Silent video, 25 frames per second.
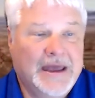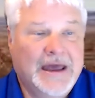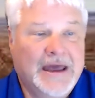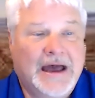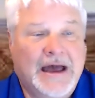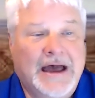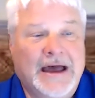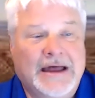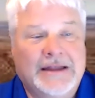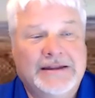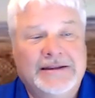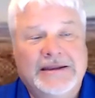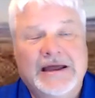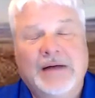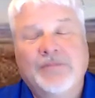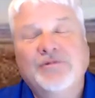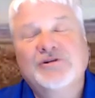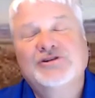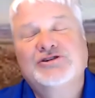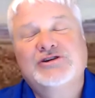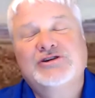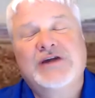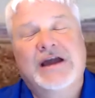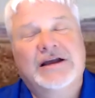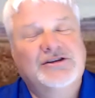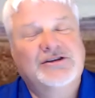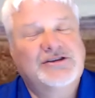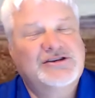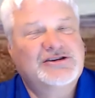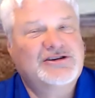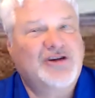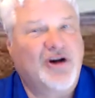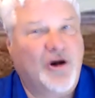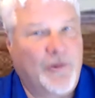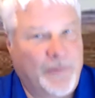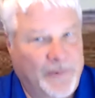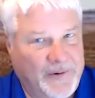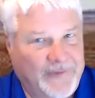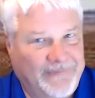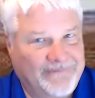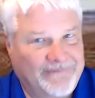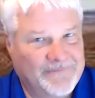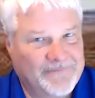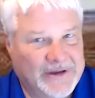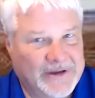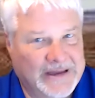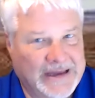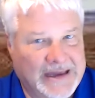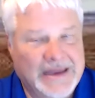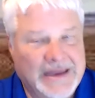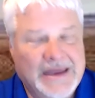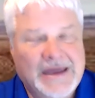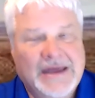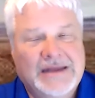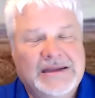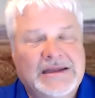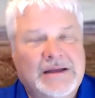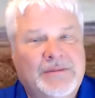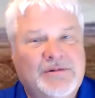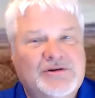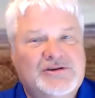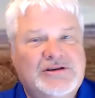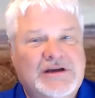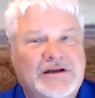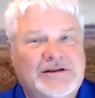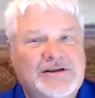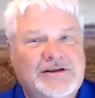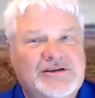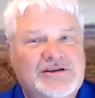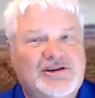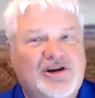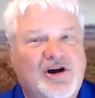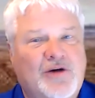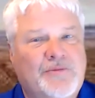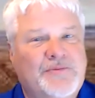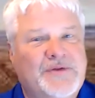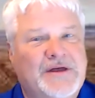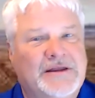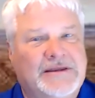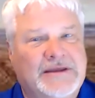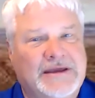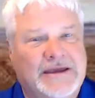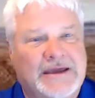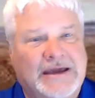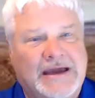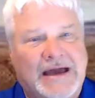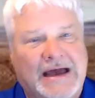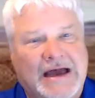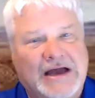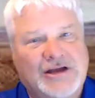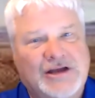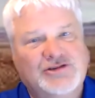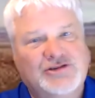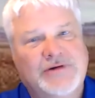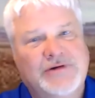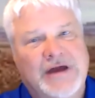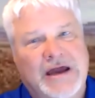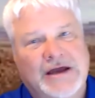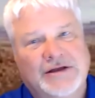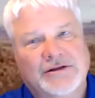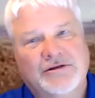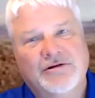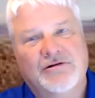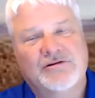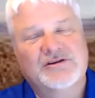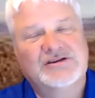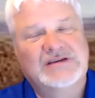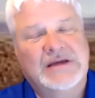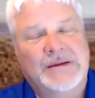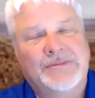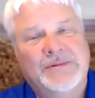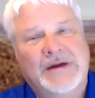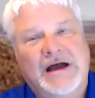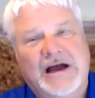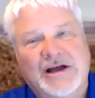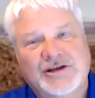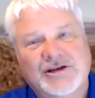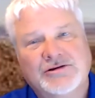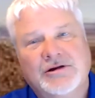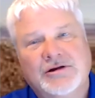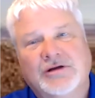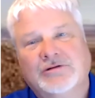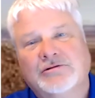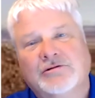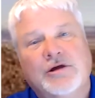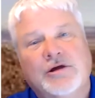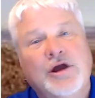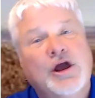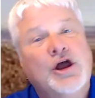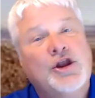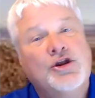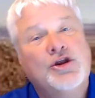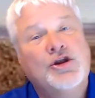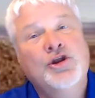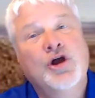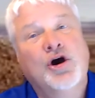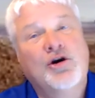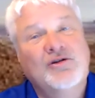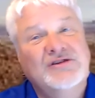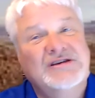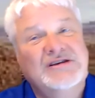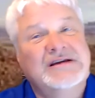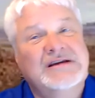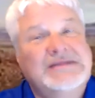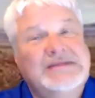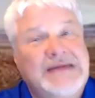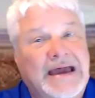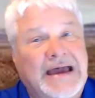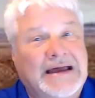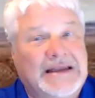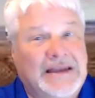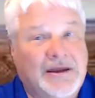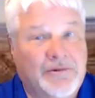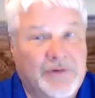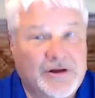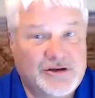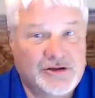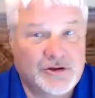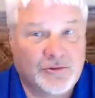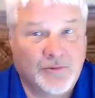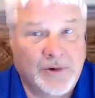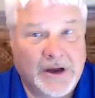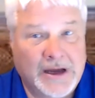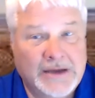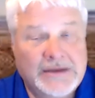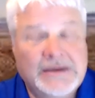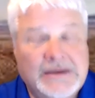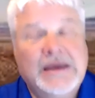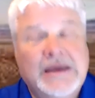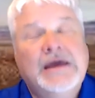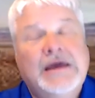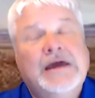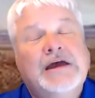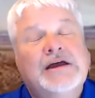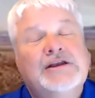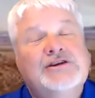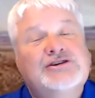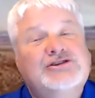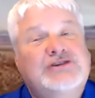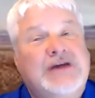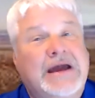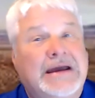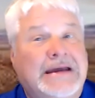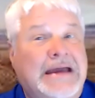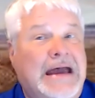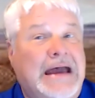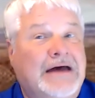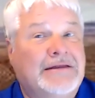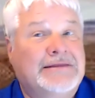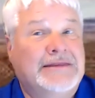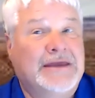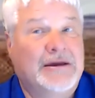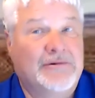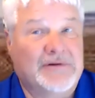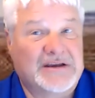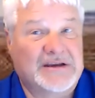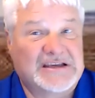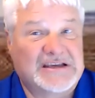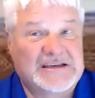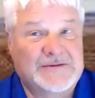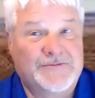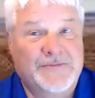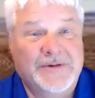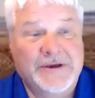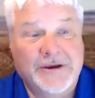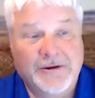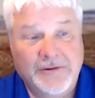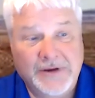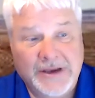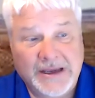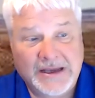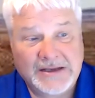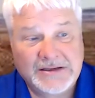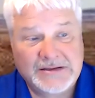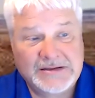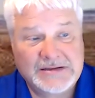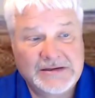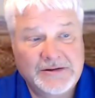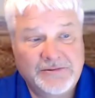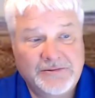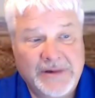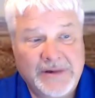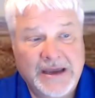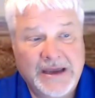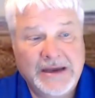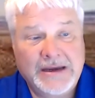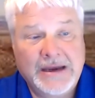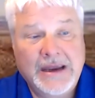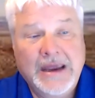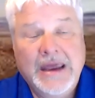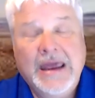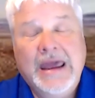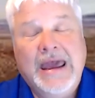Uh, double check the scope. Okay. Double check the scope that the contractor or subcontractor knows exactly what you want. Check out their experience, right?